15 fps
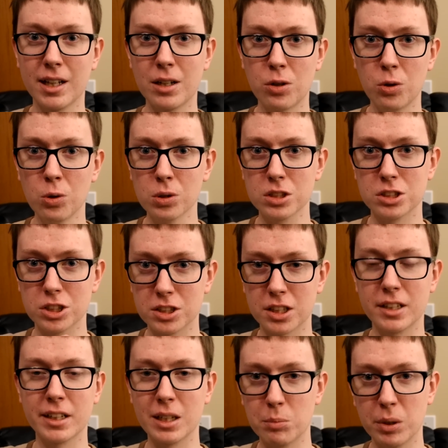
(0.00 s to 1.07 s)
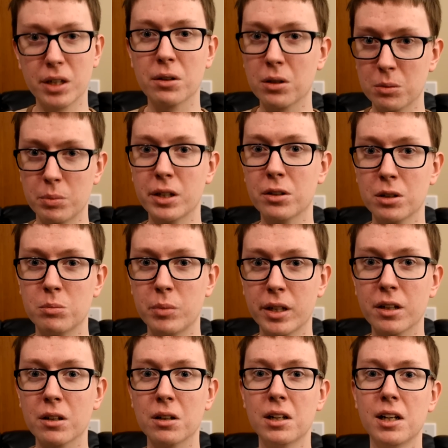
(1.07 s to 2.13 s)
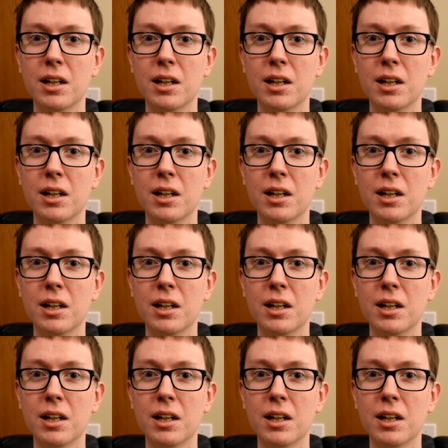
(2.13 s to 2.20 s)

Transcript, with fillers: that hole is just going to get bigger and bigger and bigger.